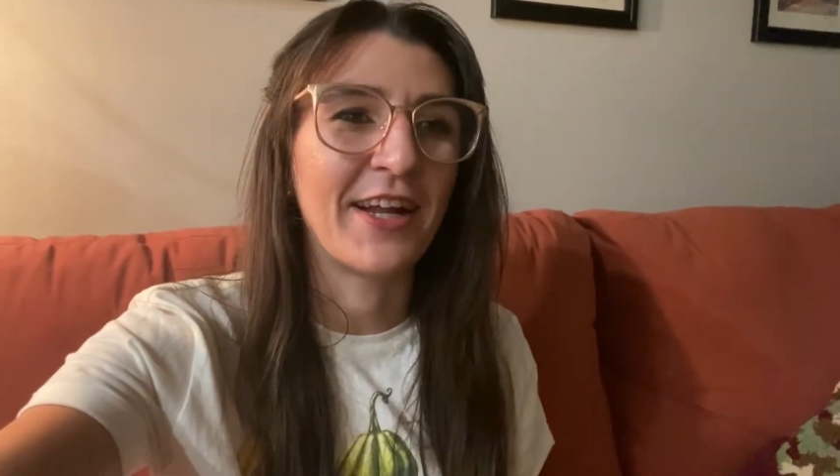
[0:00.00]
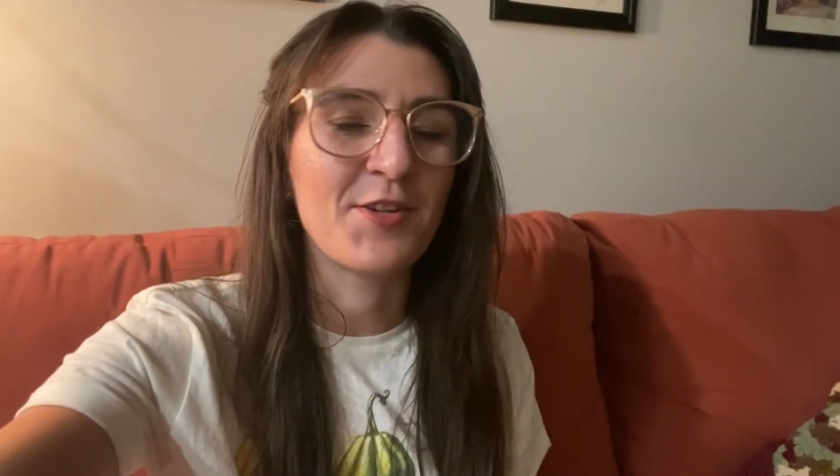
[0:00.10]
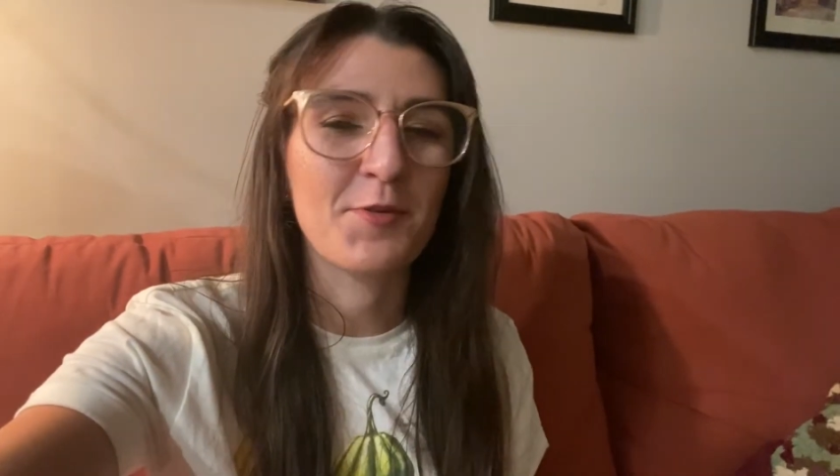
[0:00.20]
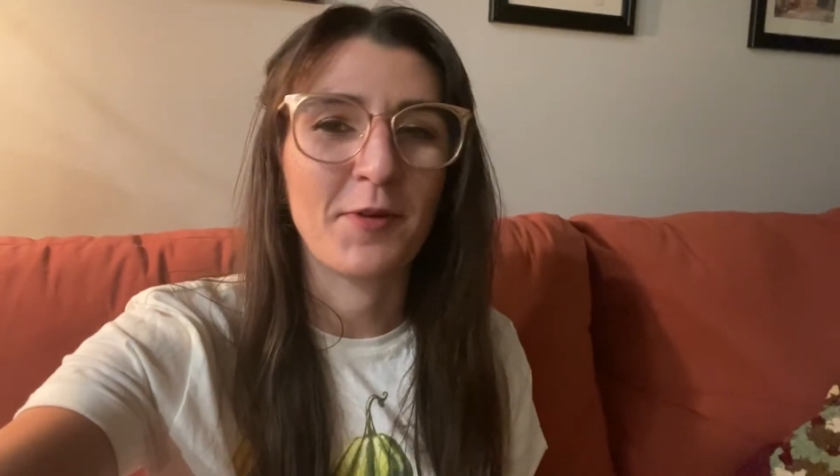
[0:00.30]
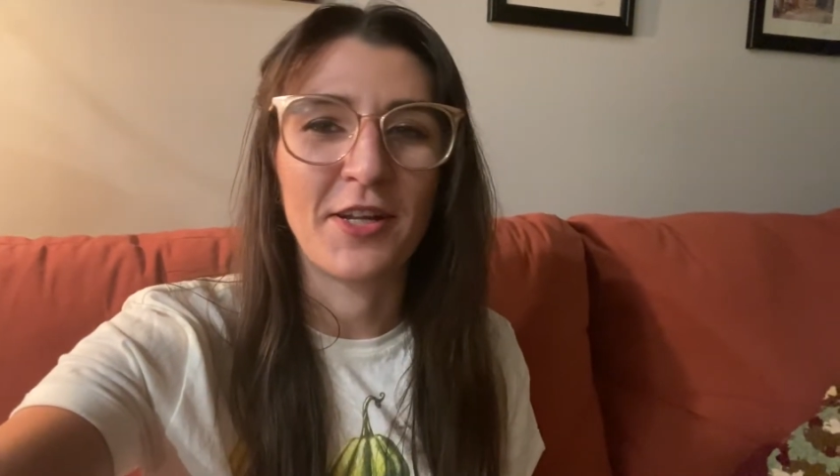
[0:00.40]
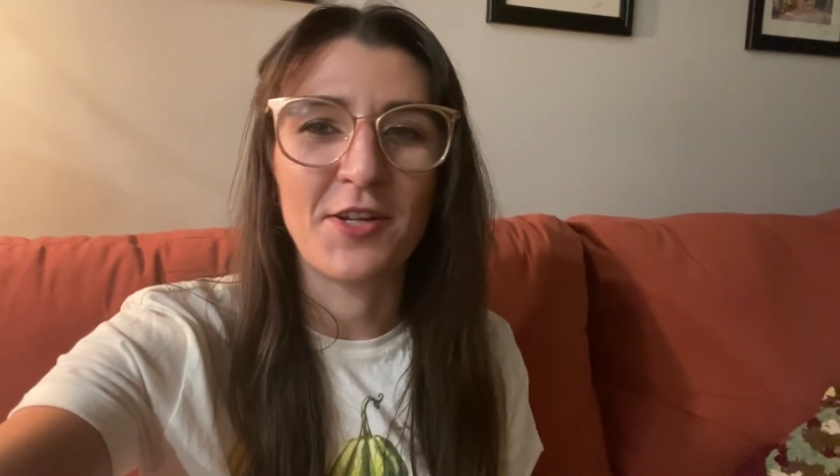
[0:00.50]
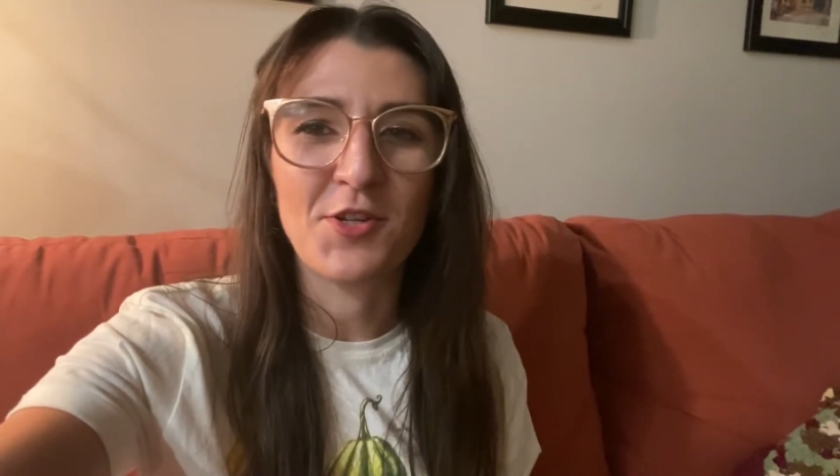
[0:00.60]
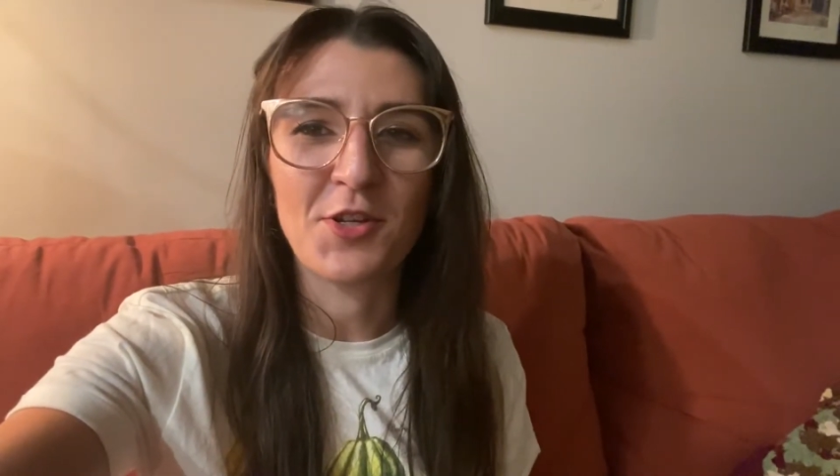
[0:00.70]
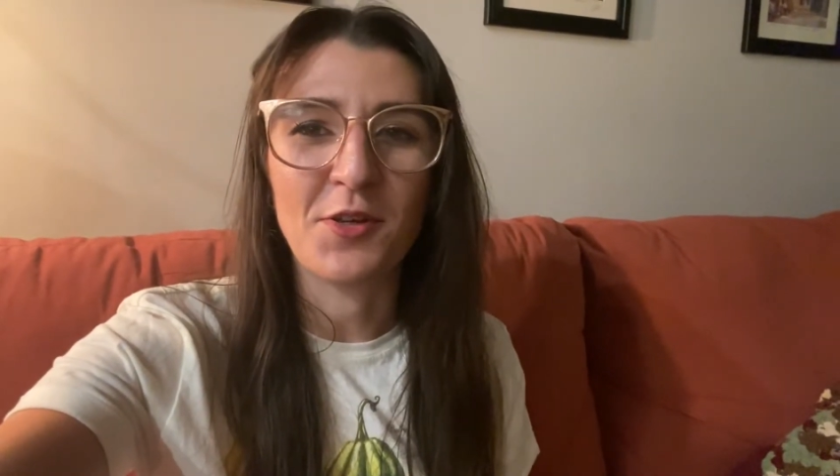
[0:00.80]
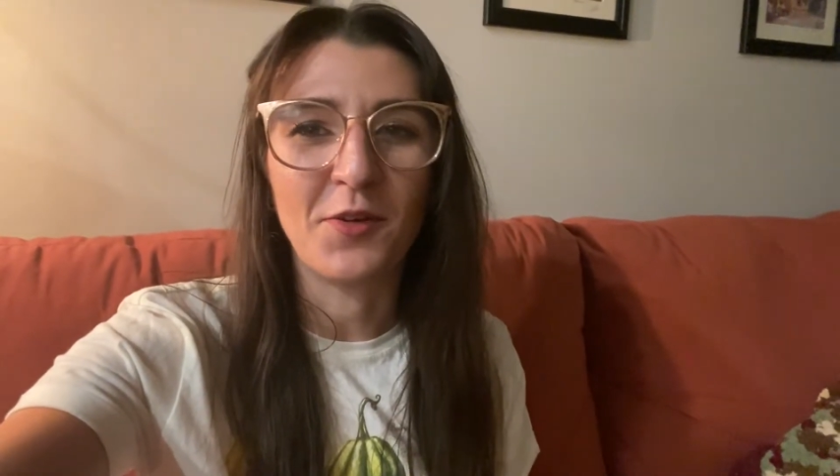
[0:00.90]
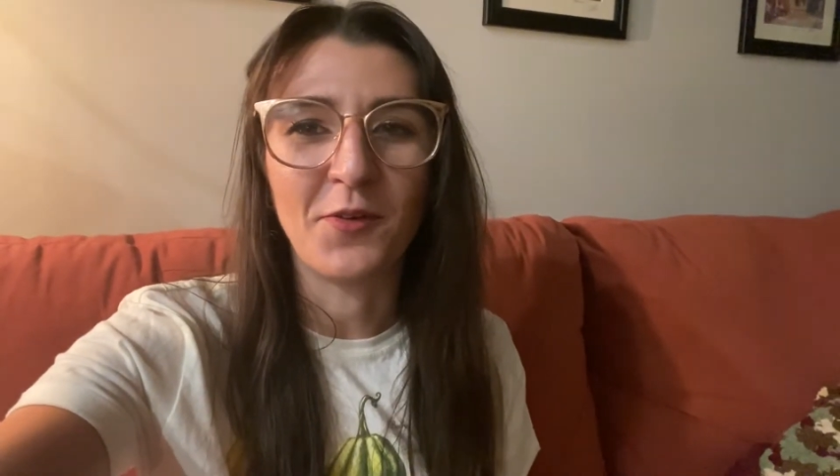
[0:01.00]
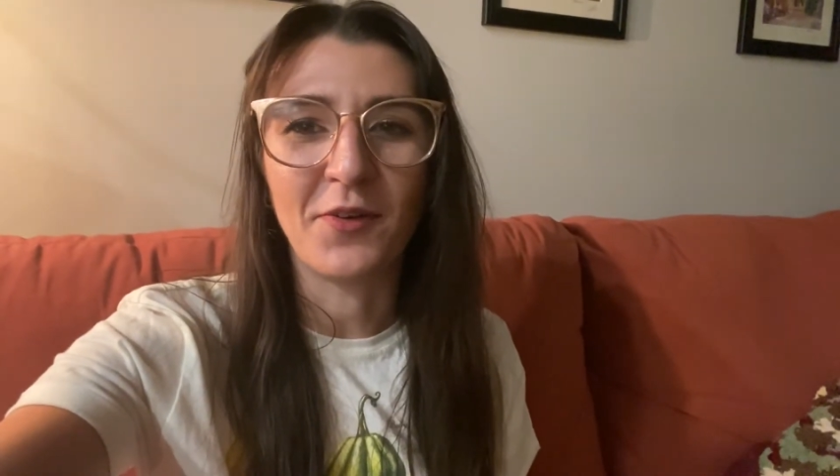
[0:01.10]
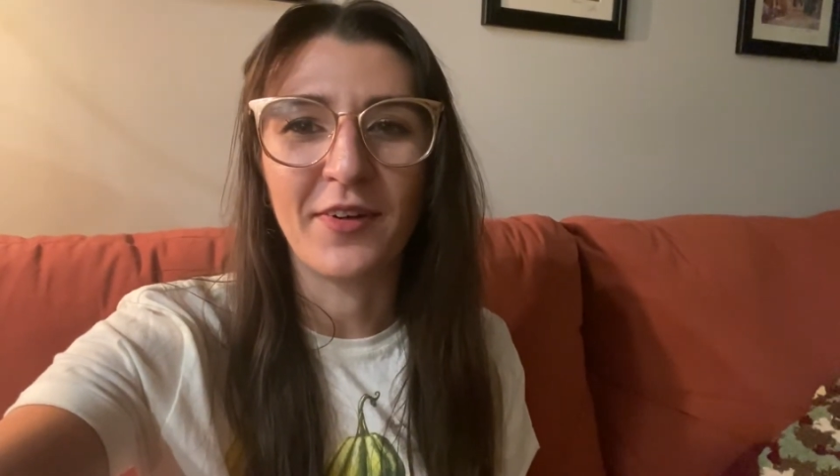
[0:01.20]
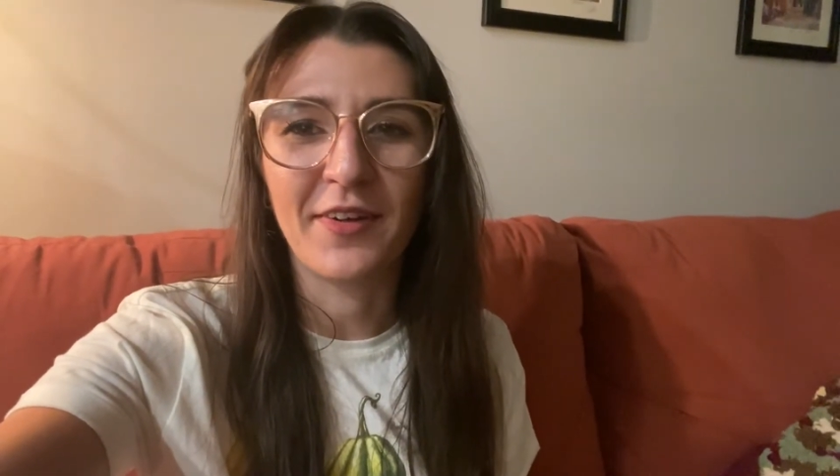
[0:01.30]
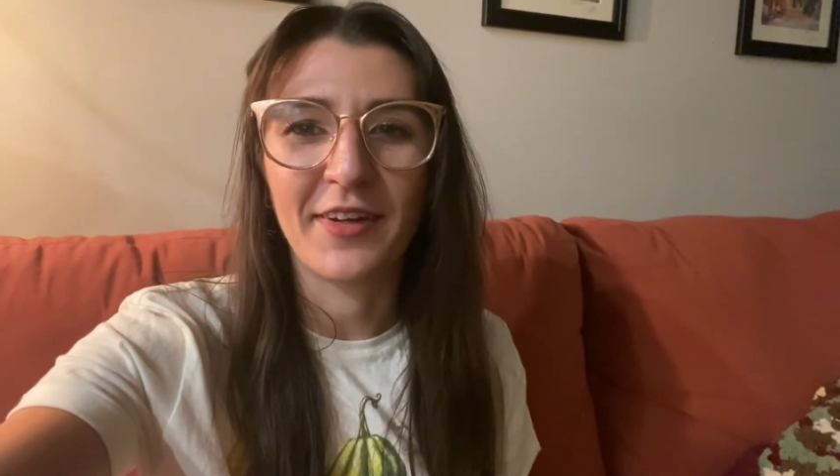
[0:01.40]
I just wanted
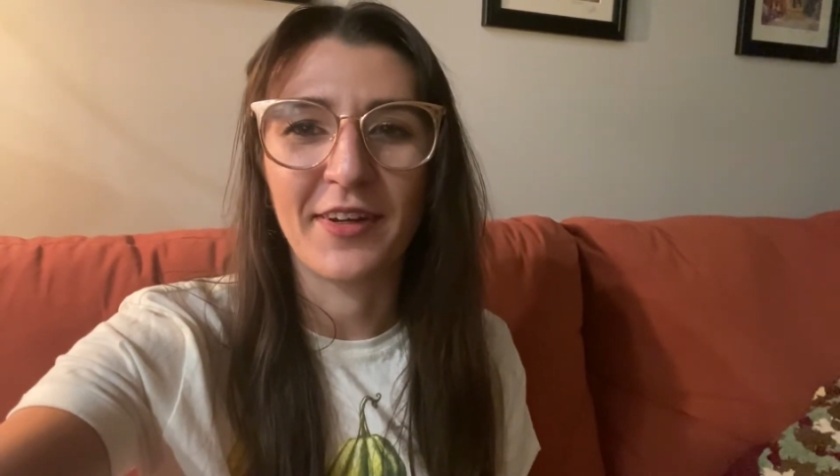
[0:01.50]
to